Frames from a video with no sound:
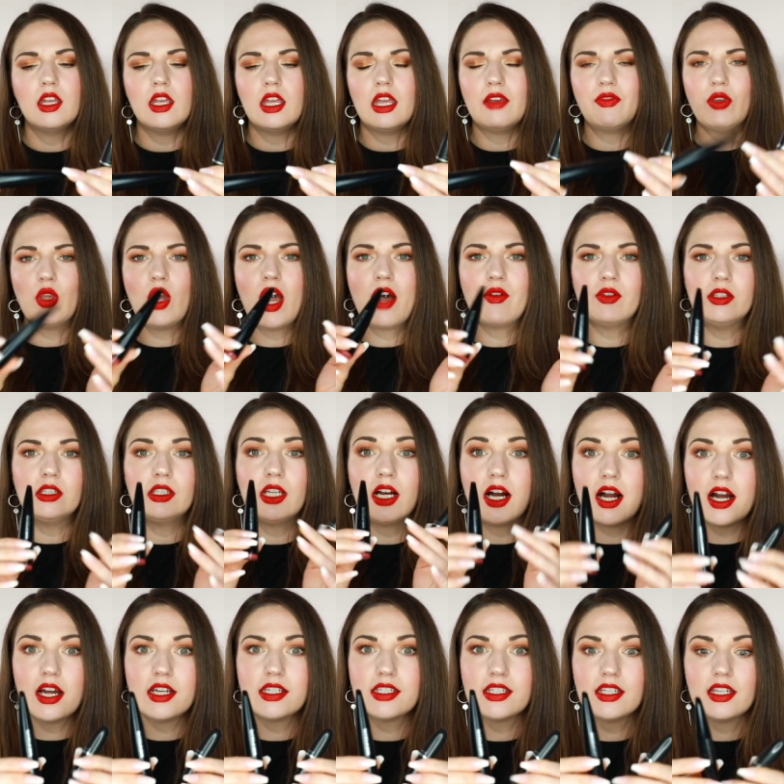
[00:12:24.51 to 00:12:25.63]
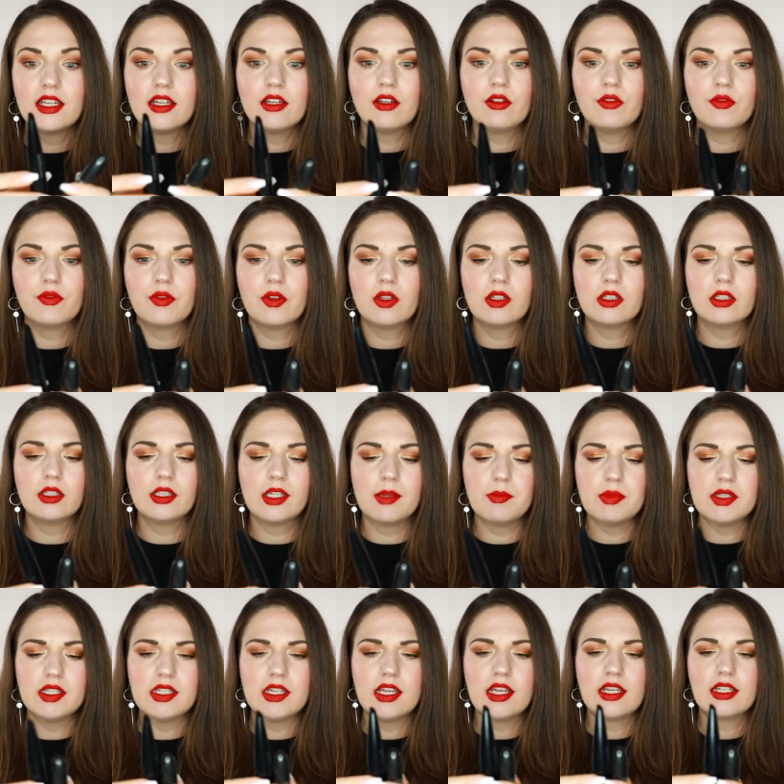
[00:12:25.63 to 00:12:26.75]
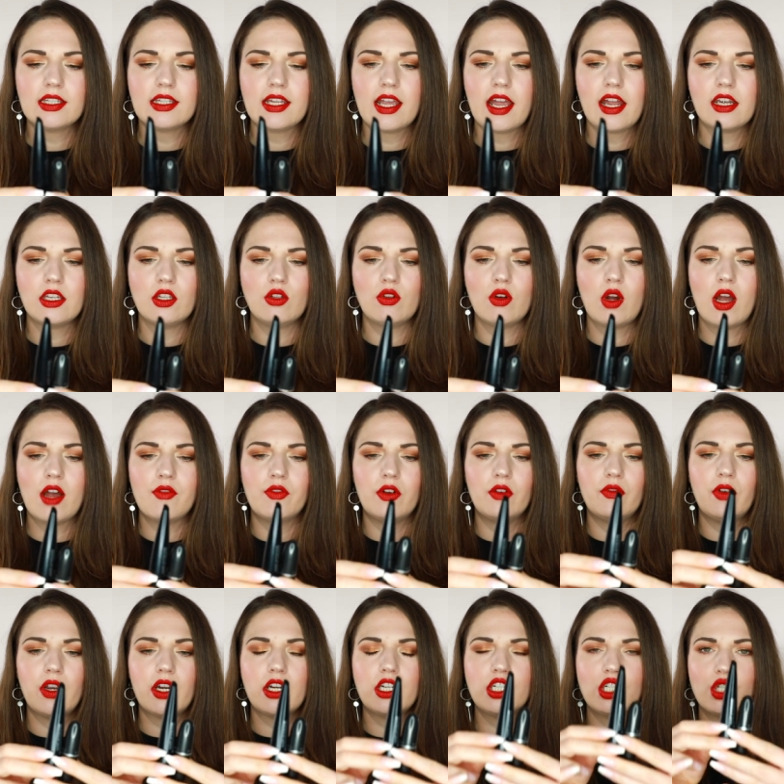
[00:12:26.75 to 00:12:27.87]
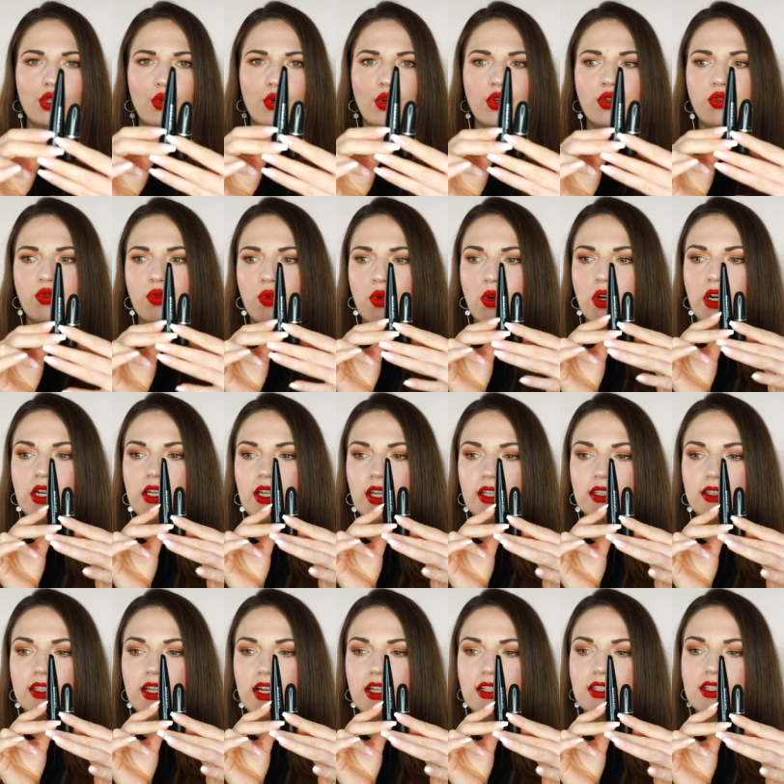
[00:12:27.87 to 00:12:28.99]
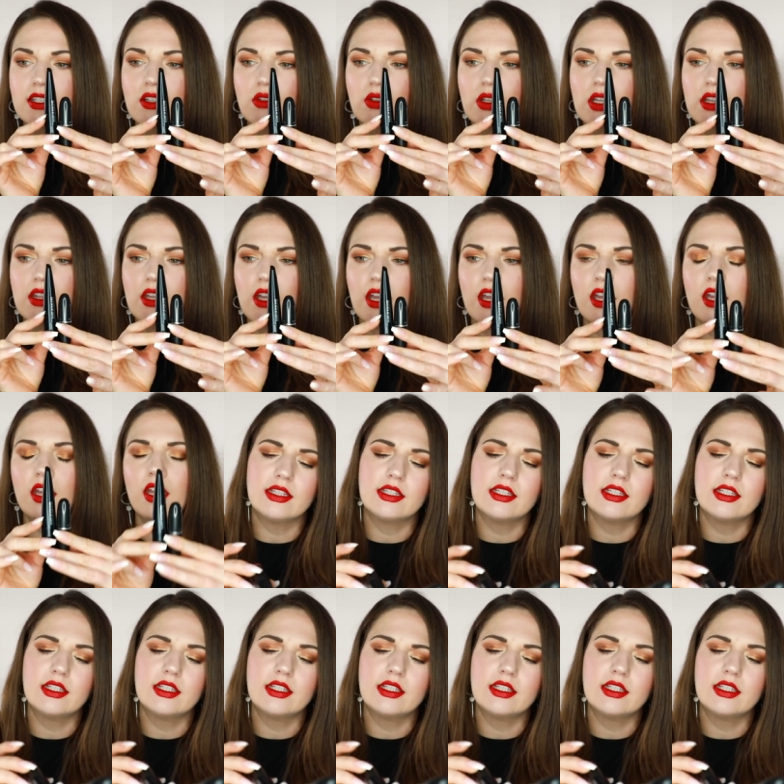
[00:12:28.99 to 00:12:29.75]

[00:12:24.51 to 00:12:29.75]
If you have a lot of lipsticks and you have a very short drawer, like that's the only thing.